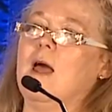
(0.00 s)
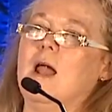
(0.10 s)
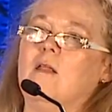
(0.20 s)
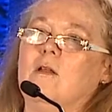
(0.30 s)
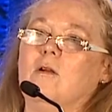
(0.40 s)

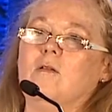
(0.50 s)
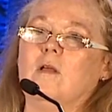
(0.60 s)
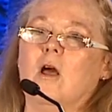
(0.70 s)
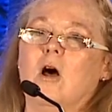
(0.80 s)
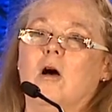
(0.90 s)
head of the
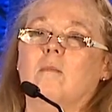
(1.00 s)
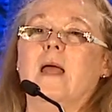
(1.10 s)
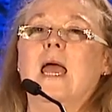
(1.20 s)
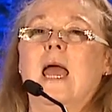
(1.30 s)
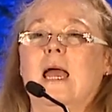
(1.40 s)
nursing home,
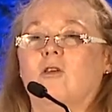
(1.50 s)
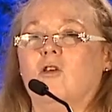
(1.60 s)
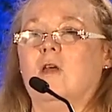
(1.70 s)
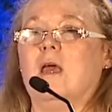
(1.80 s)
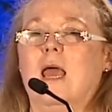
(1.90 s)
and
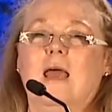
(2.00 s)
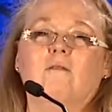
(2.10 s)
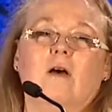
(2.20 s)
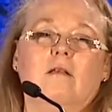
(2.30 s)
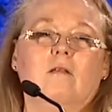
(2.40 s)
she
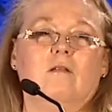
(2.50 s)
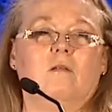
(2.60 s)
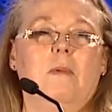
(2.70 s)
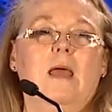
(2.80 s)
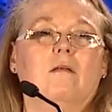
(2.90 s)
gave us a
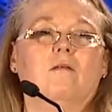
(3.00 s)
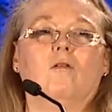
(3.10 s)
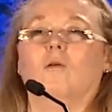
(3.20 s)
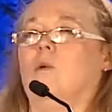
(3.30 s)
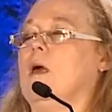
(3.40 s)
space so
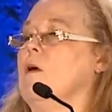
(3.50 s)
that we